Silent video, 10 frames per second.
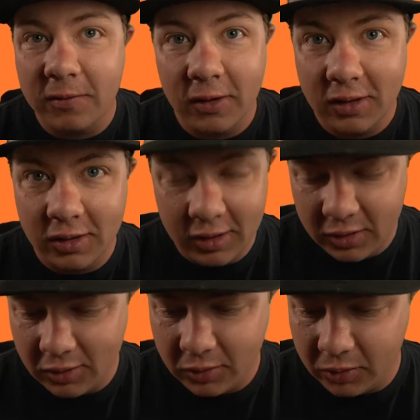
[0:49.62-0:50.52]
further
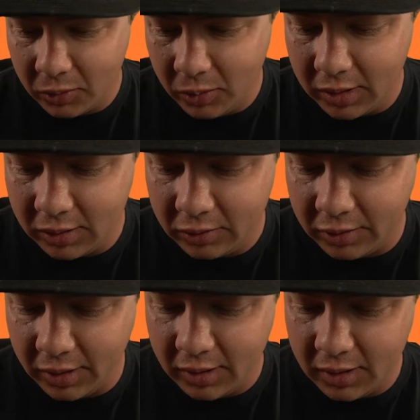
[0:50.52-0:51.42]
ado, the winners
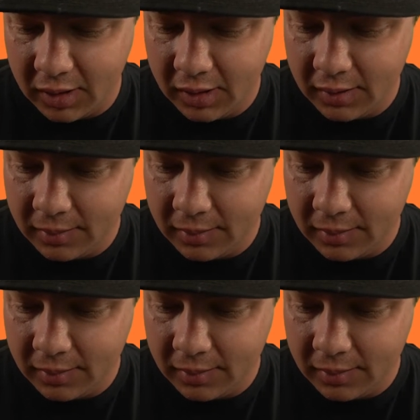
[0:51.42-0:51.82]
are...